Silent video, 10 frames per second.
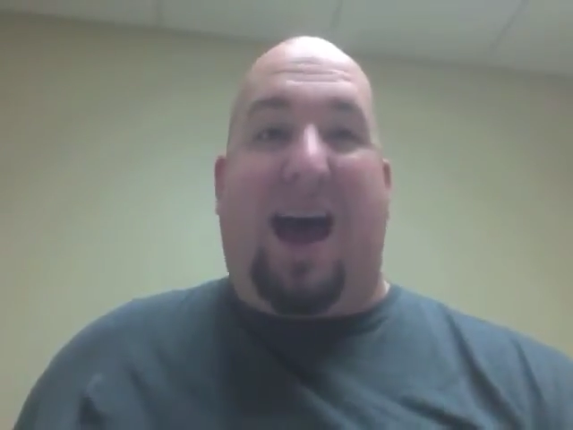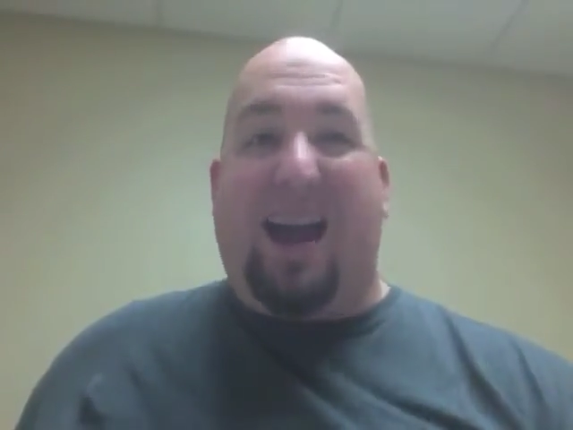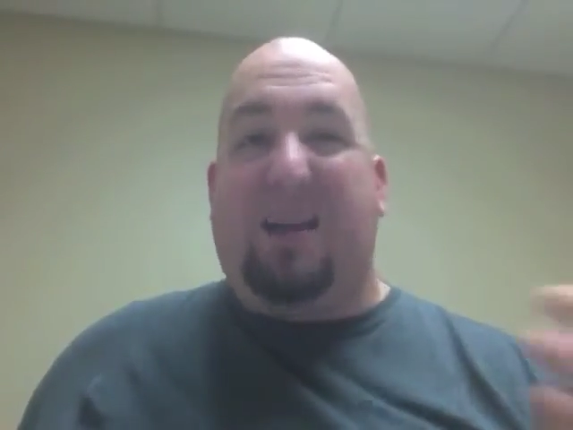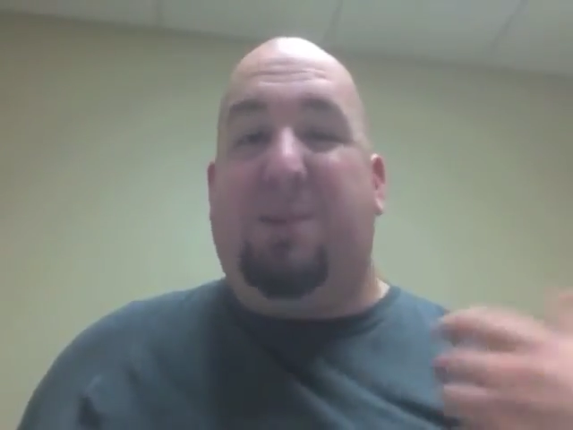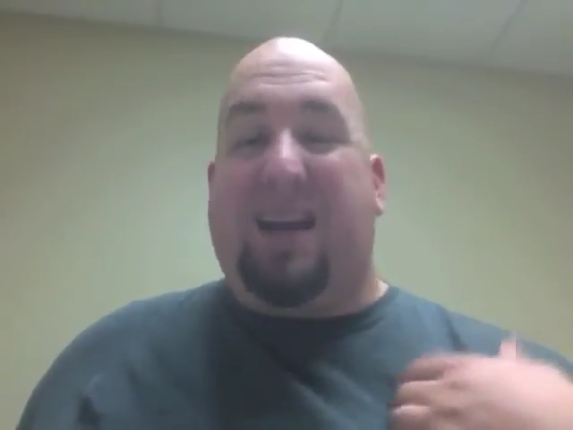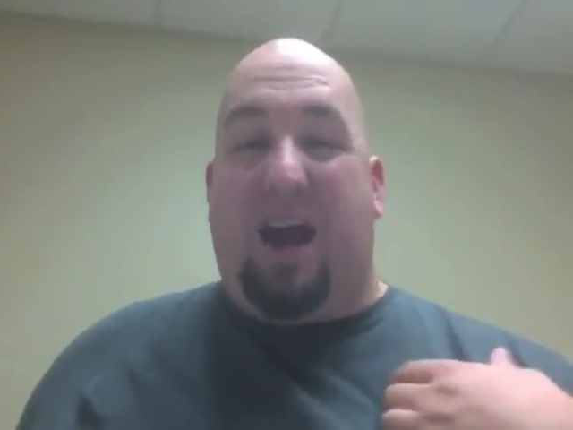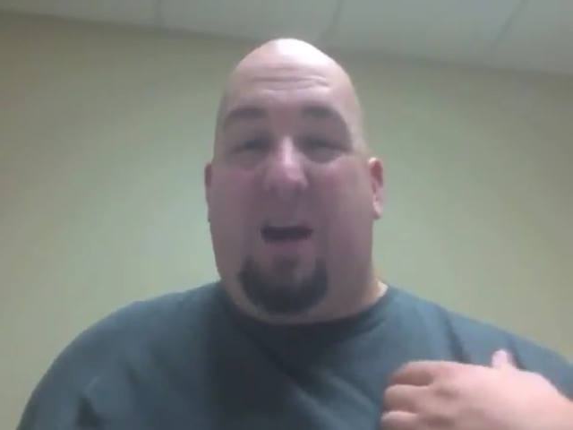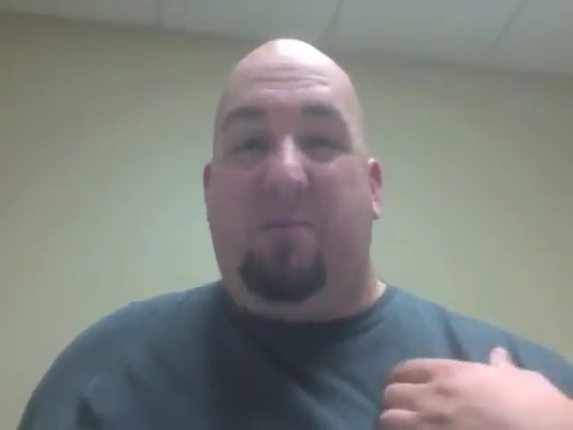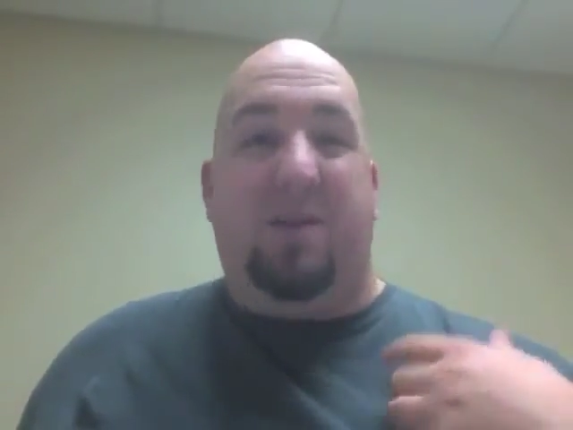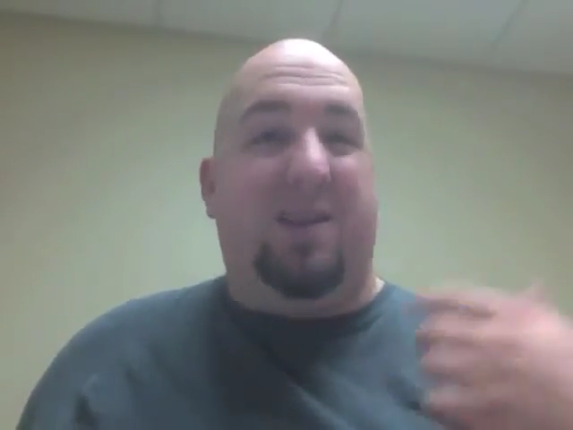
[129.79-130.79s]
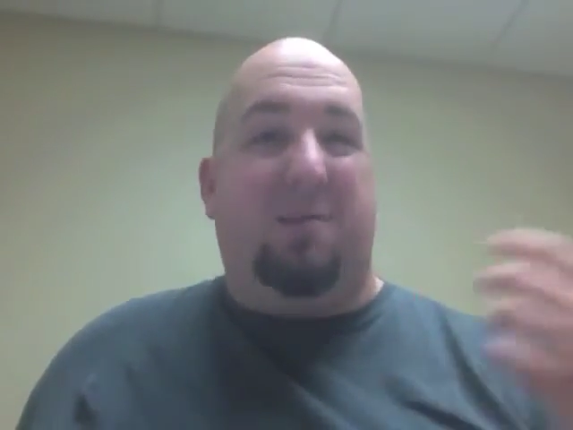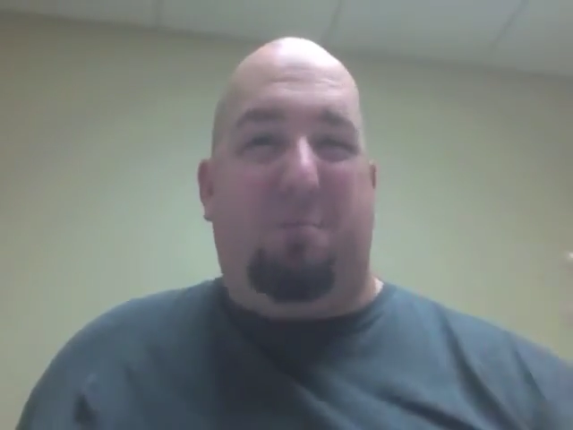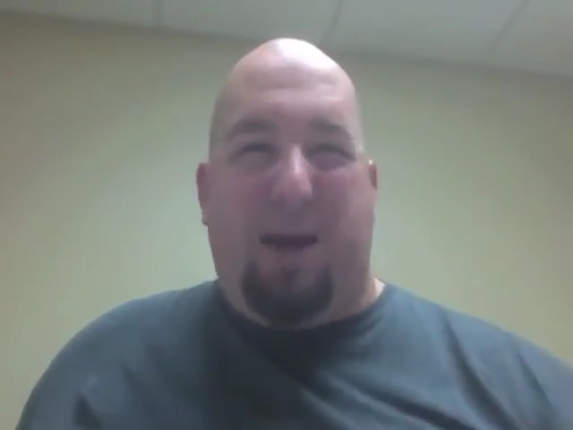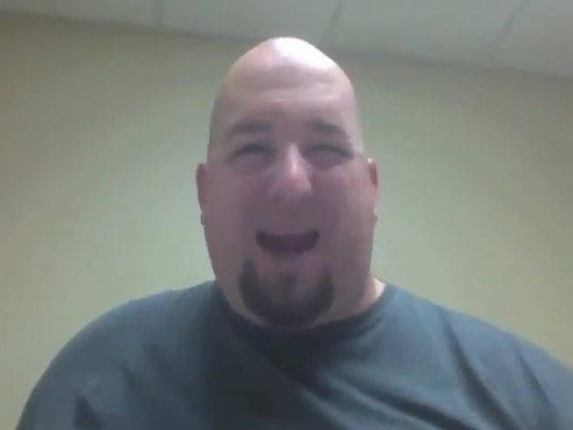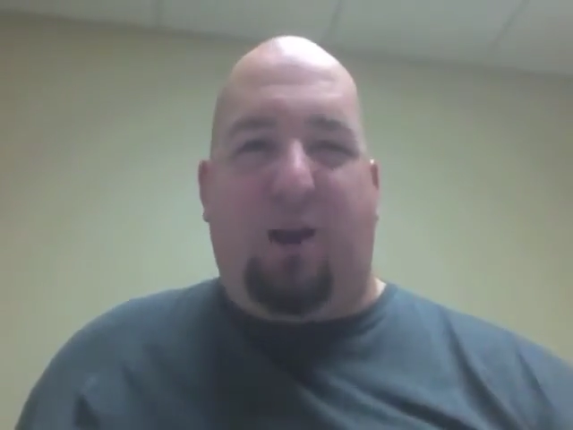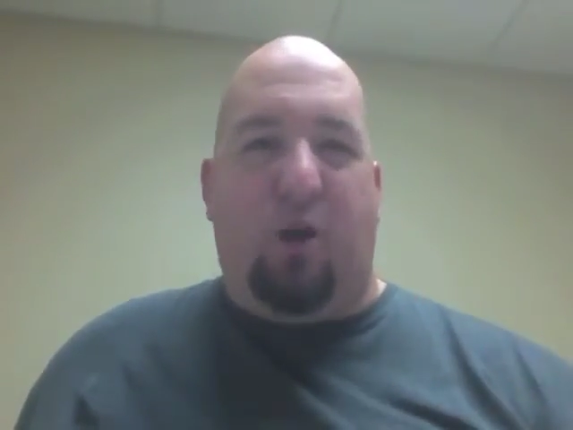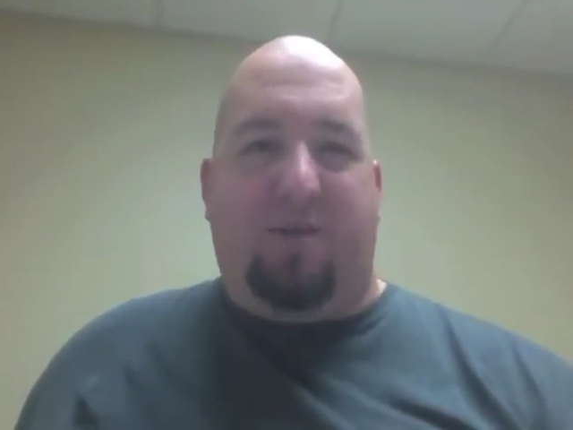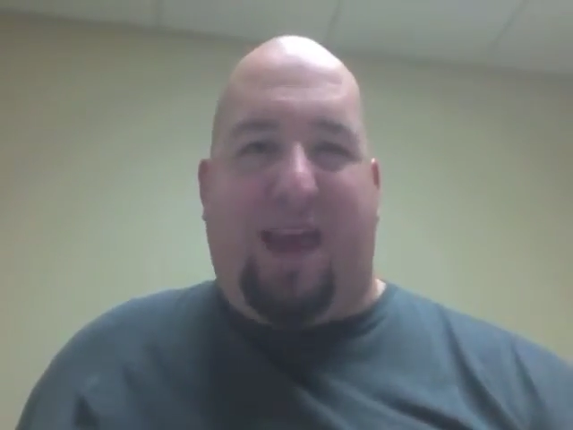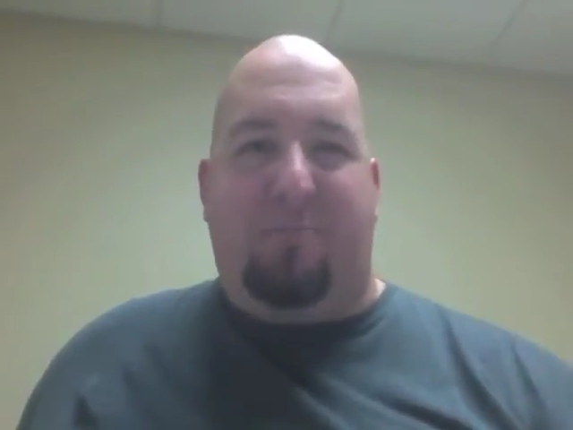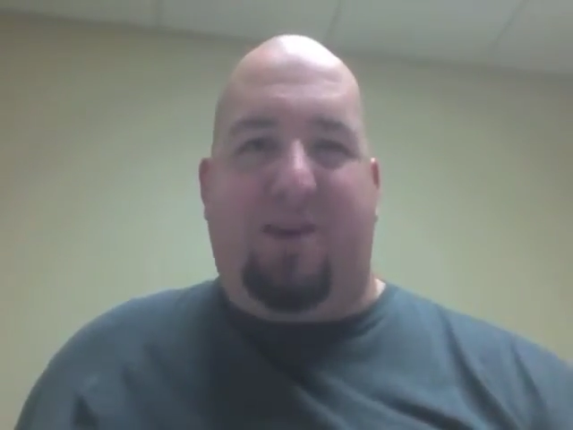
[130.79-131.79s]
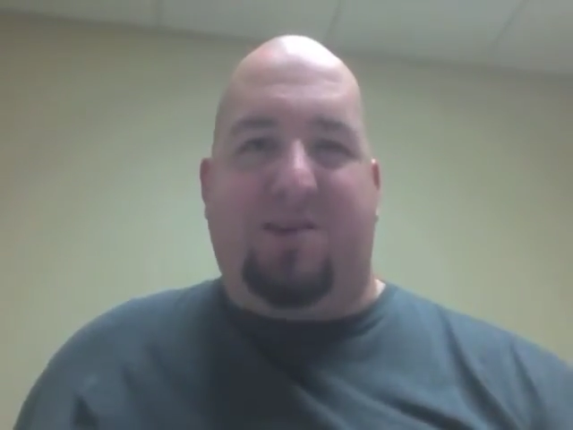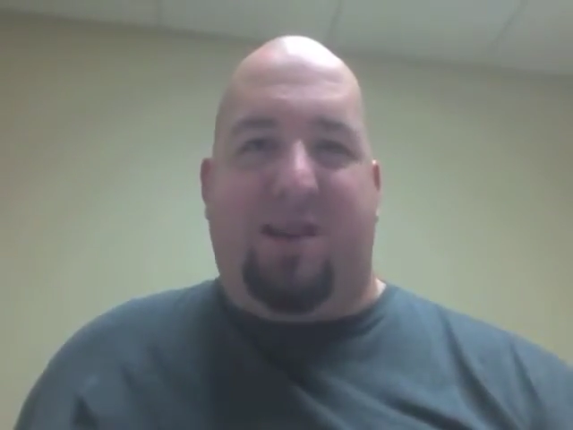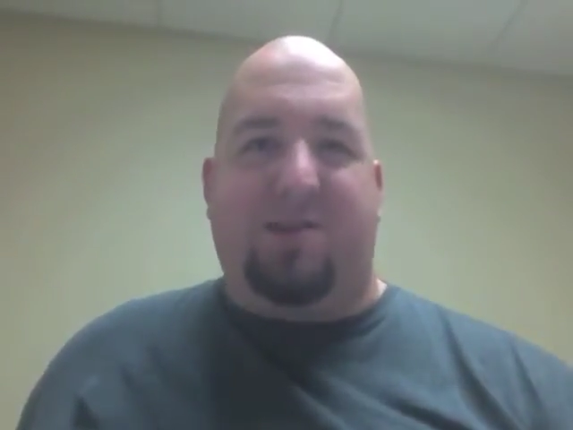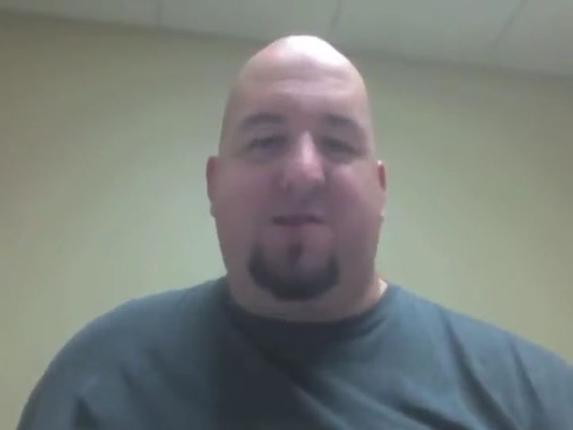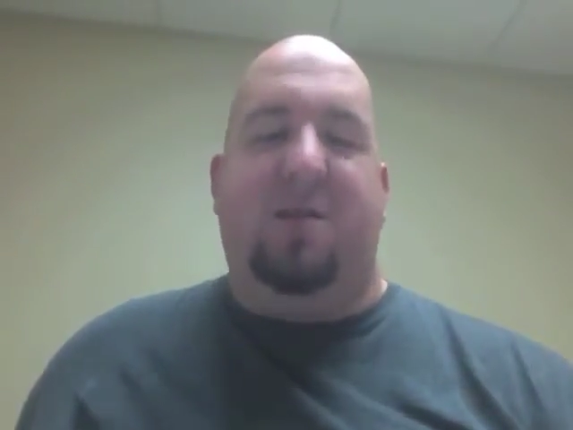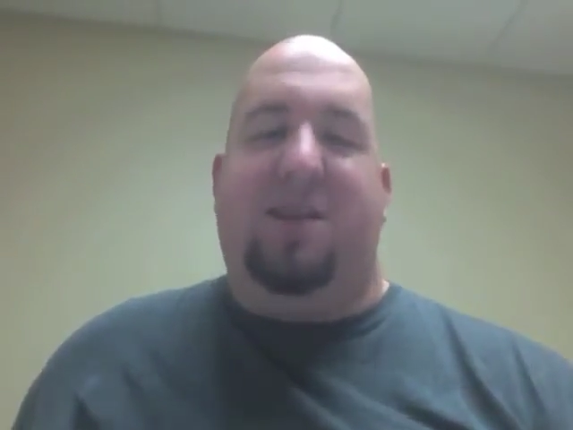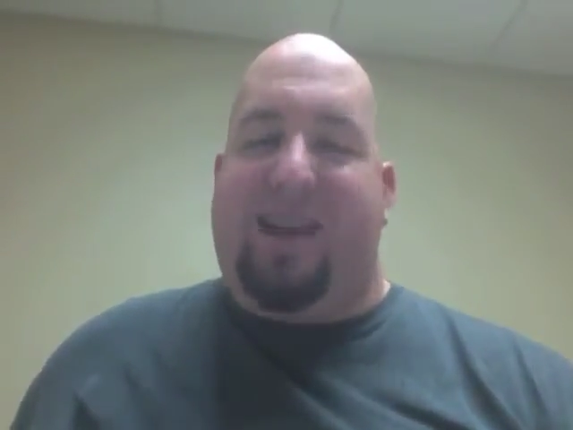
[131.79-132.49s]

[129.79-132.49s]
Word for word: I can become the mayor of that business.